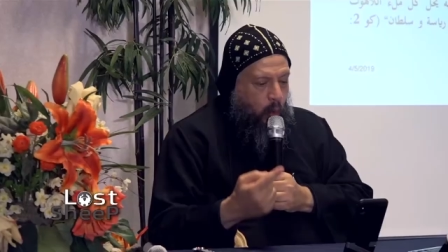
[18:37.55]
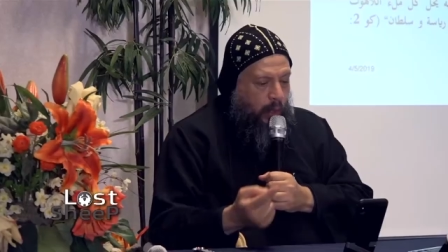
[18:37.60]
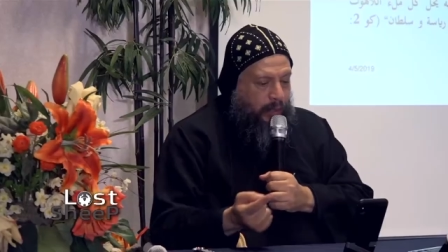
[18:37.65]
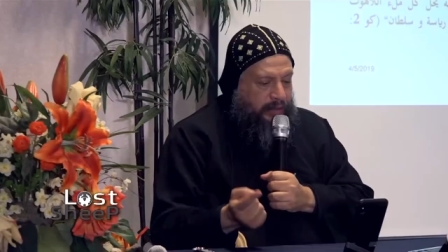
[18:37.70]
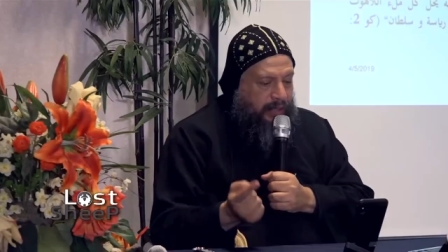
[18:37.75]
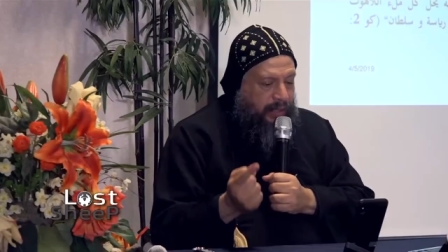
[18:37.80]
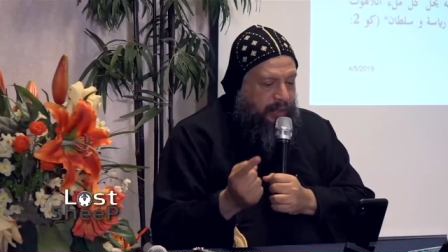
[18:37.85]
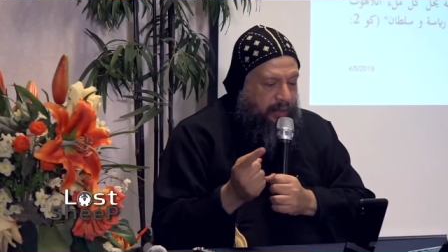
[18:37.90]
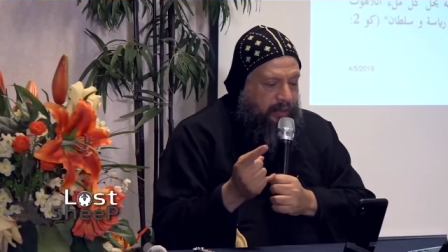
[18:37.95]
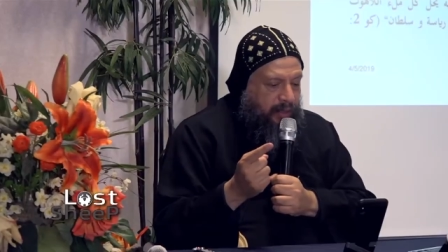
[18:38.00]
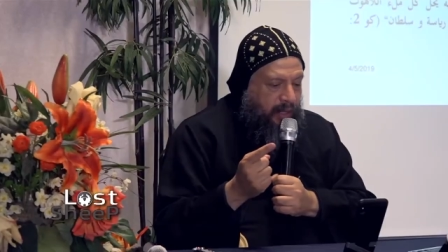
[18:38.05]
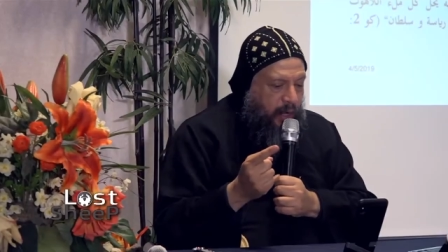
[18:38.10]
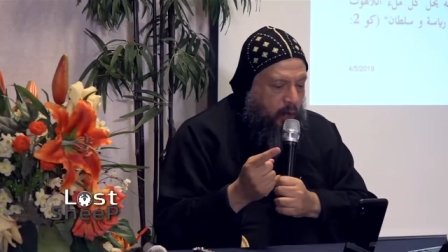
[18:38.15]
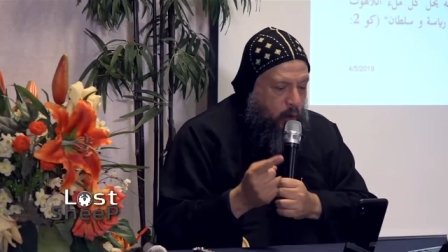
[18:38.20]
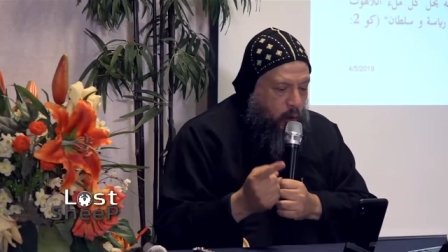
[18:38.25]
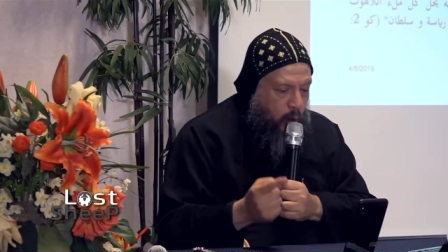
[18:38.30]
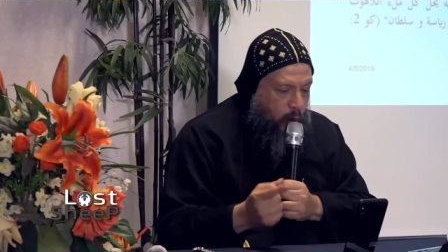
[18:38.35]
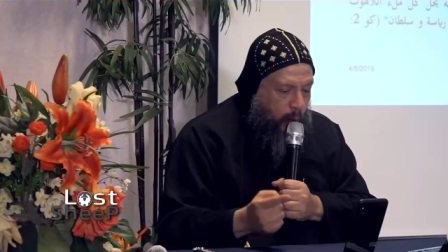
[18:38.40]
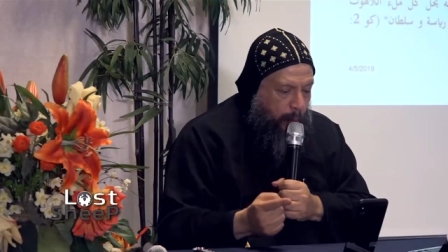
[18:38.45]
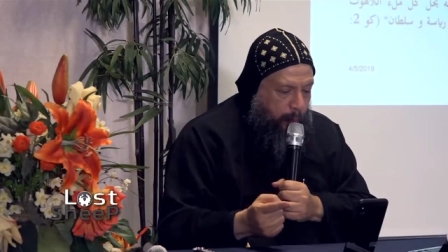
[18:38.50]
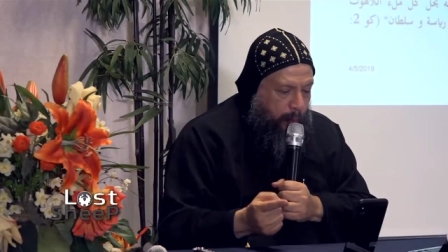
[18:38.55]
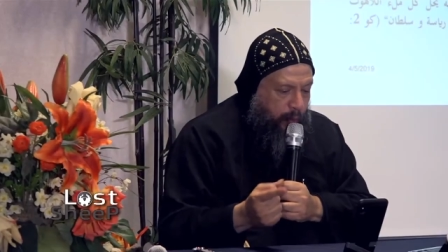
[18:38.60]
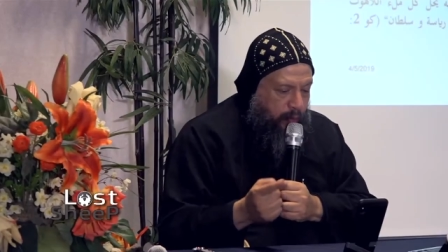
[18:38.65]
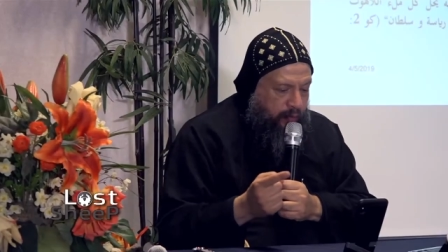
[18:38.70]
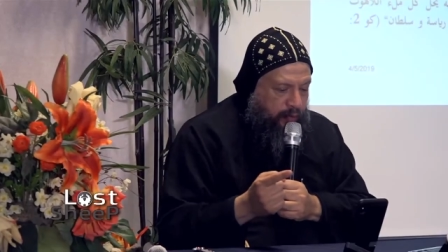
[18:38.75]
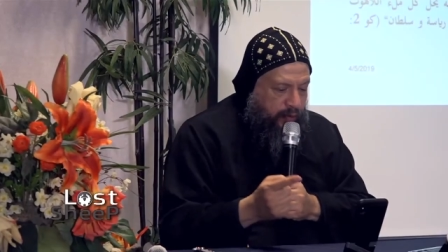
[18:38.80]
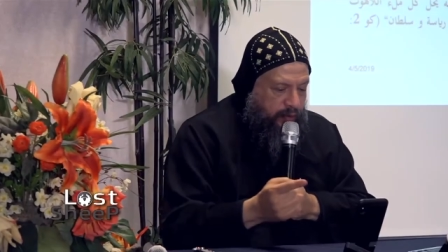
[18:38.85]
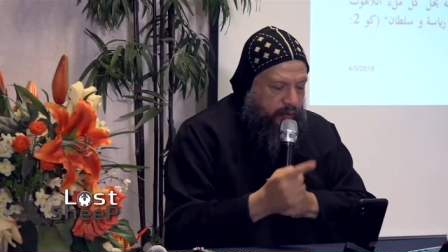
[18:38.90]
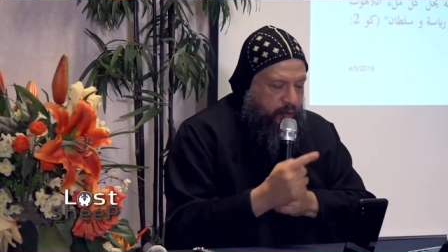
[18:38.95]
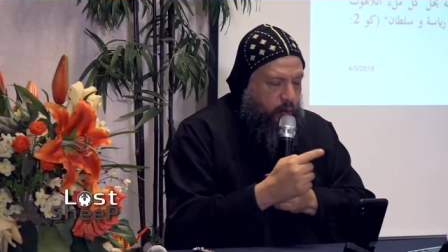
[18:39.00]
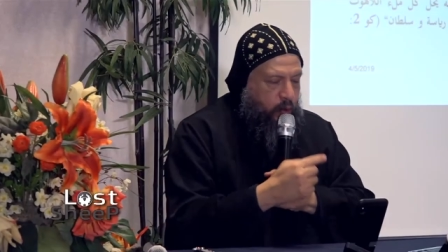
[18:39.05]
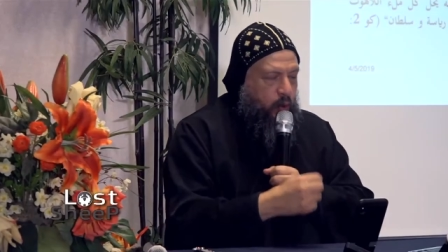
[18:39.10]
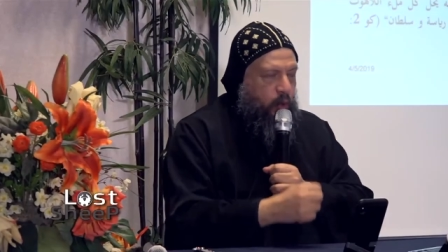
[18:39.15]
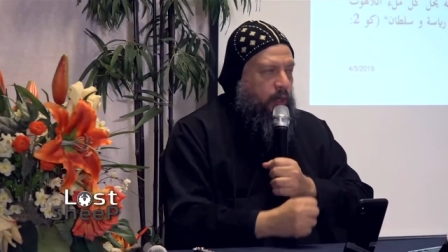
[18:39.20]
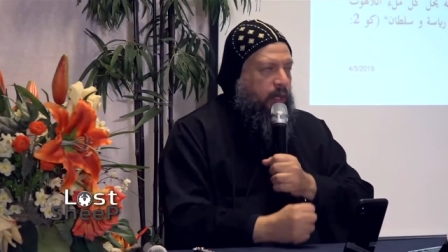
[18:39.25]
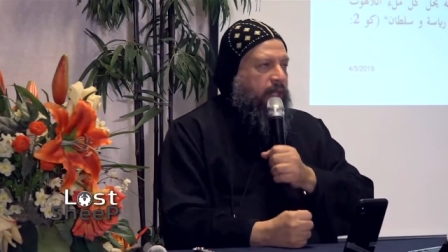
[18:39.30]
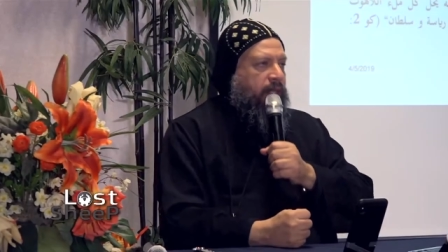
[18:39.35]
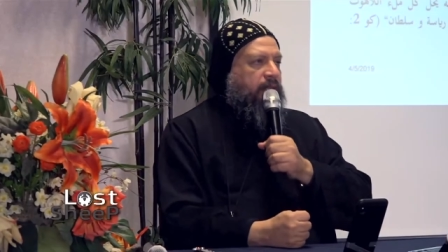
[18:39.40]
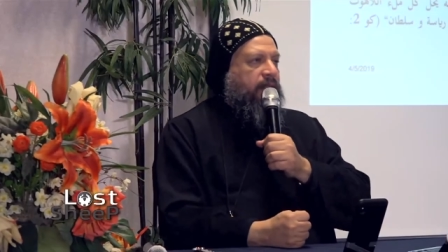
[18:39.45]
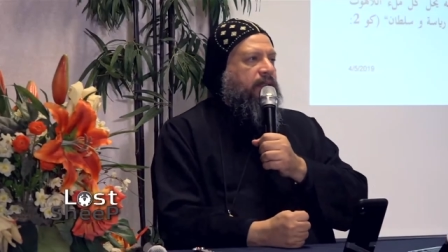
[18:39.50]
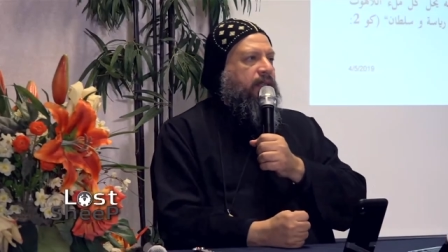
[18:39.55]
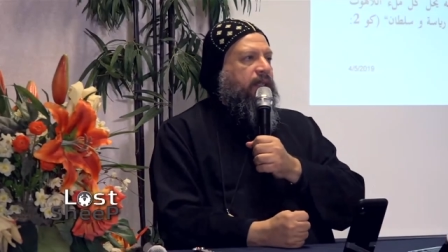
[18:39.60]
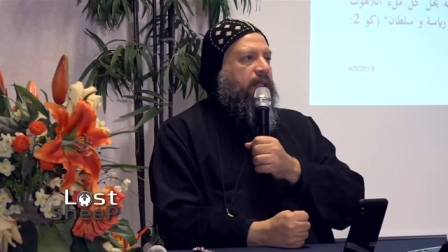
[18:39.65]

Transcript: what is the hope of his calling.